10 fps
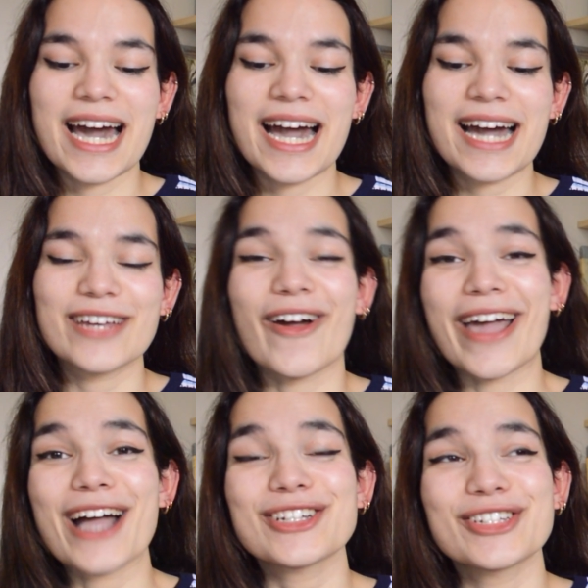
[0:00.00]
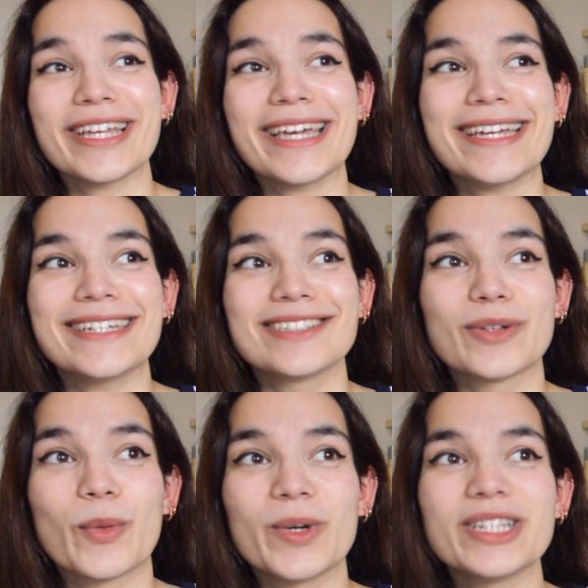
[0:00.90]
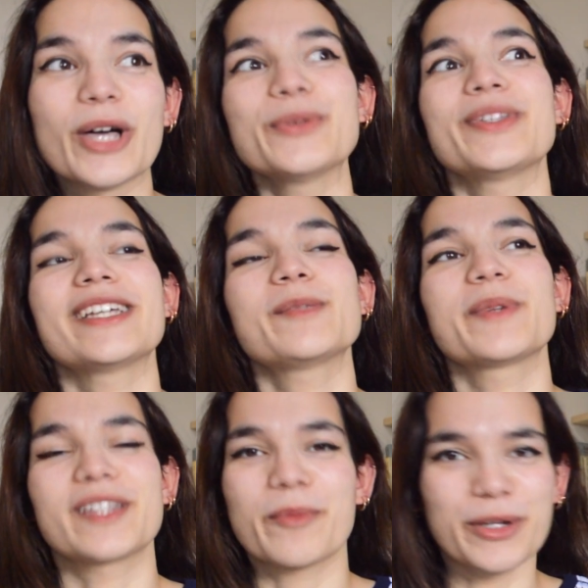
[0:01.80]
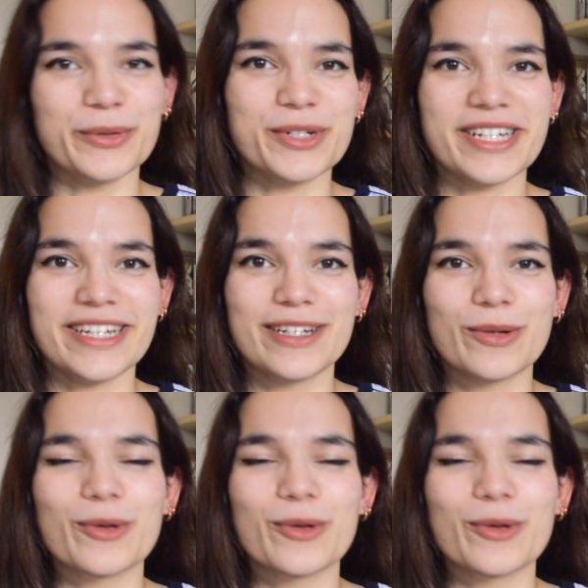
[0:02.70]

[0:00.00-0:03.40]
and I actually will own this because I pre-ordered it.